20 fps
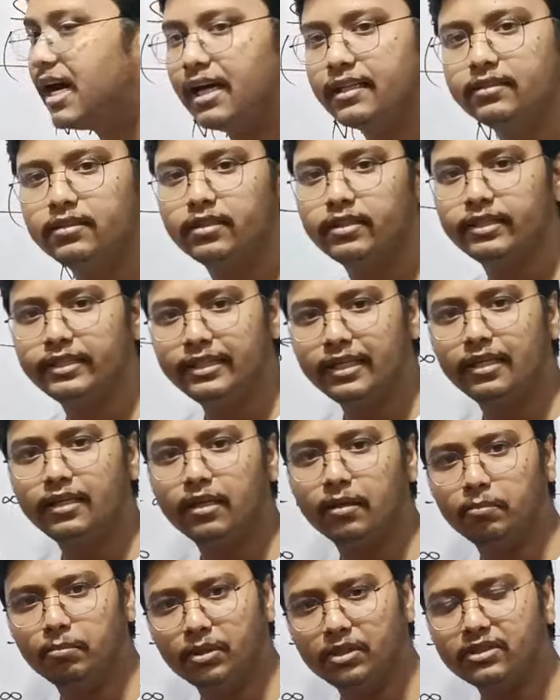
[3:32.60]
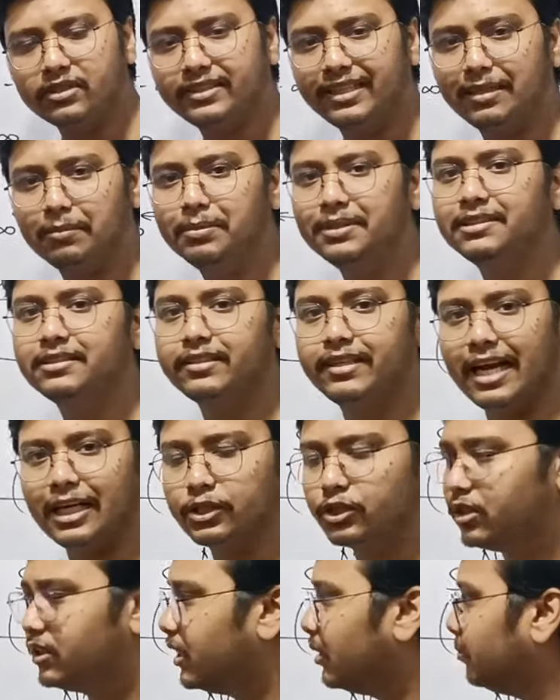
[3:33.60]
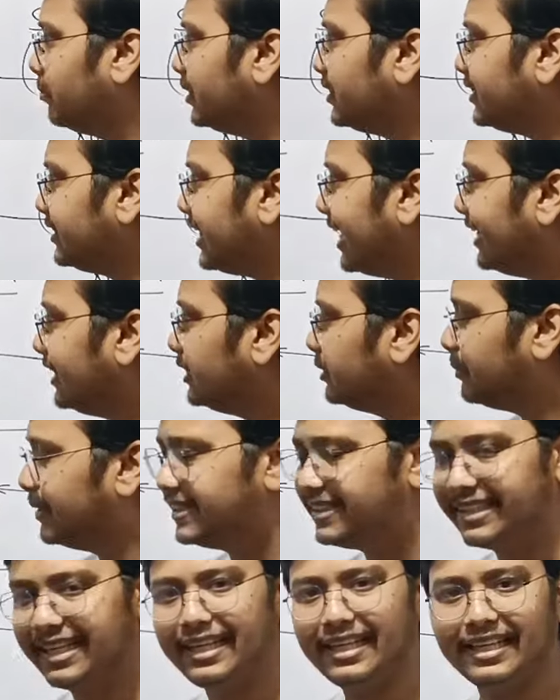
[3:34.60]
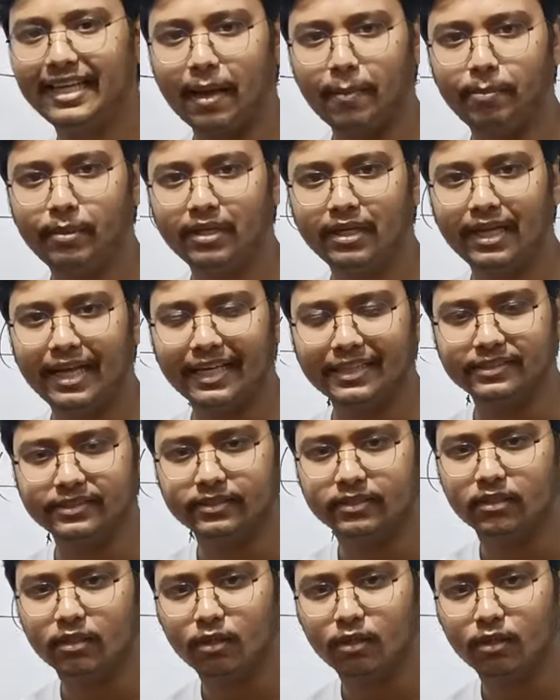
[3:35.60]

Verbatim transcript: other real numbers that means the rational numbers that is my set capital S